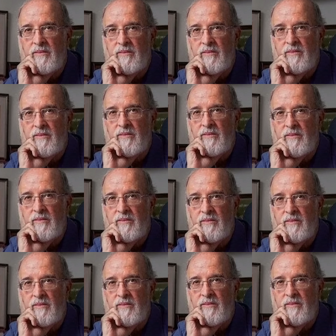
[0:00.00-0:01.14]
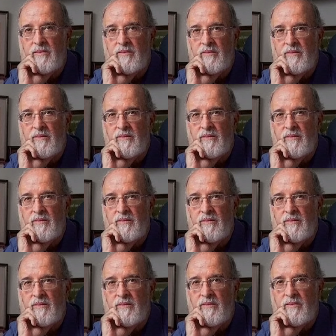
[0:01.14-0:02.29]

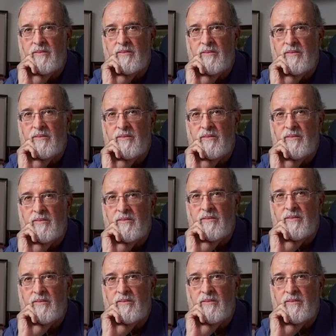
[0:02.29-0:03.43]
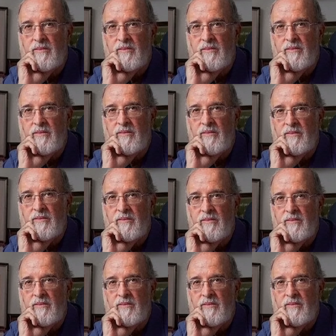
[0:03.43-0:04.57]

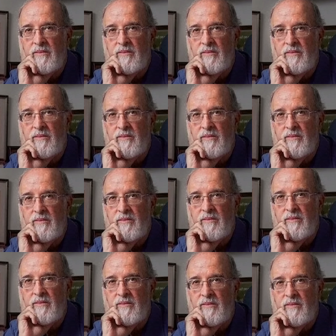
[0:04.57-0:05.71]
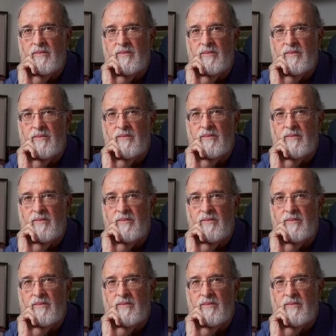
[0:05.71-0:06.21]
[no speech]